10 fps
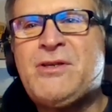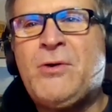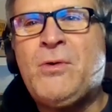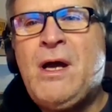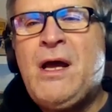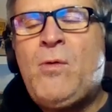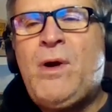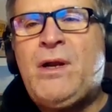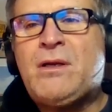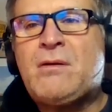So
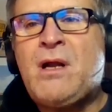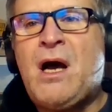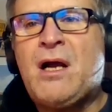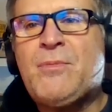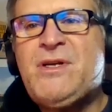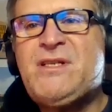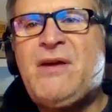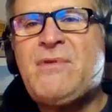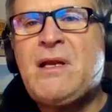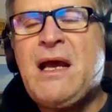when uh,
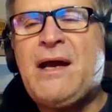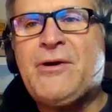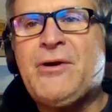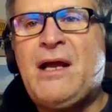Kaprizov got hurt,